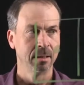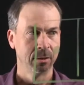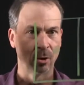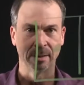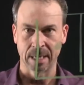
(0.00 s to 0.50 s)

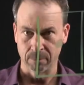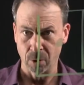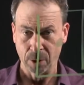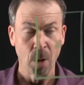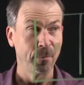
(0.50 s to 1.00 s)
Turns out
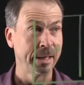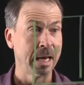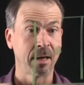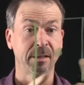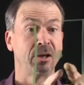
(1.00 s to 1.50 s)
not helpful here
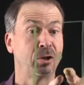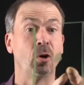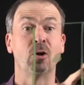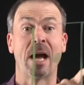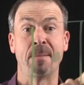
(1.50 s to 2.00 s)
because I
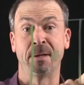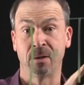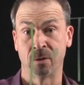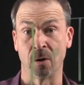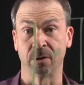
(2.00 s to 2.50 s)
don't know how many
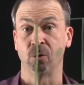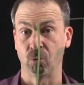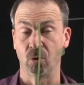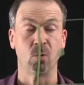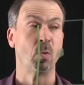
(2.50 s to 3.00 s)
dots to
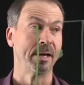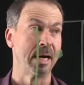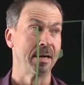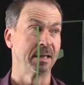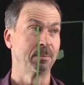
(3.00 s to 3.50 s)
draw when I
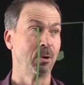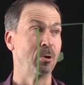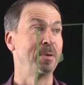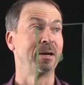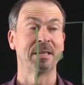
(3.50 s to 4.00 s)
unexplode
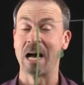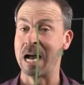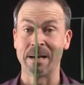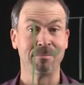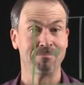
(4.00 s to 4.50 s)
because
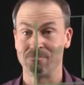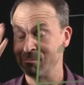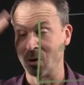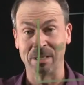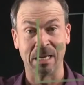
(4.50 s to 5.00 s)
I'm
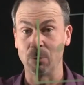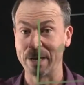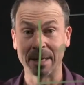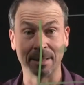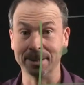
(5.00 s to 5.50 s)
not telling you what
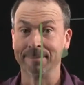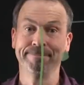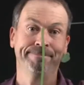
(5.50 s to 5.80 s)
x is.